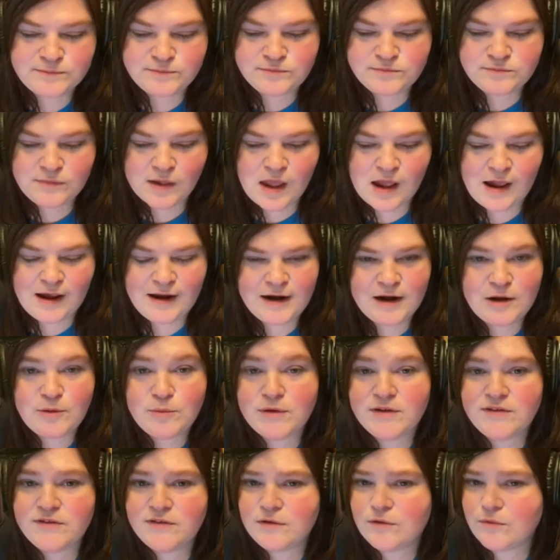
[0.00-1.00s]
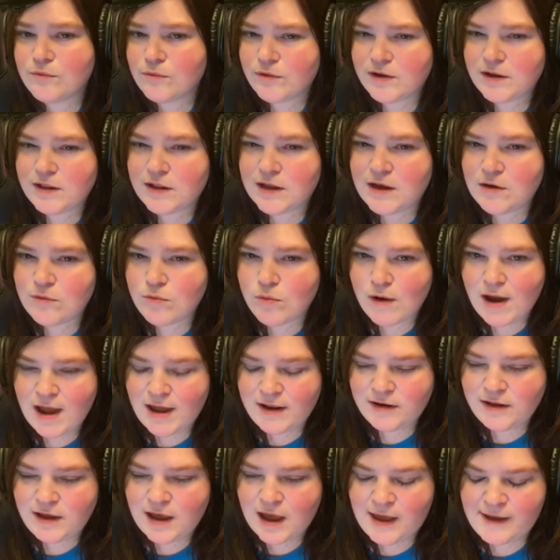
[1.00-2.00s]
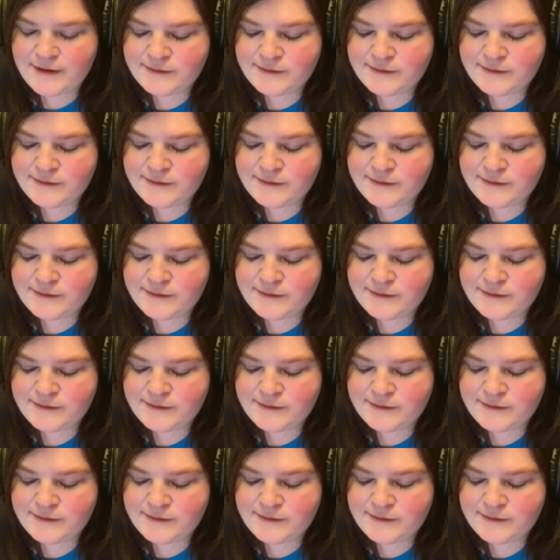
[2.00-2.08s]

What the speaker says: And I wasn't really red yet.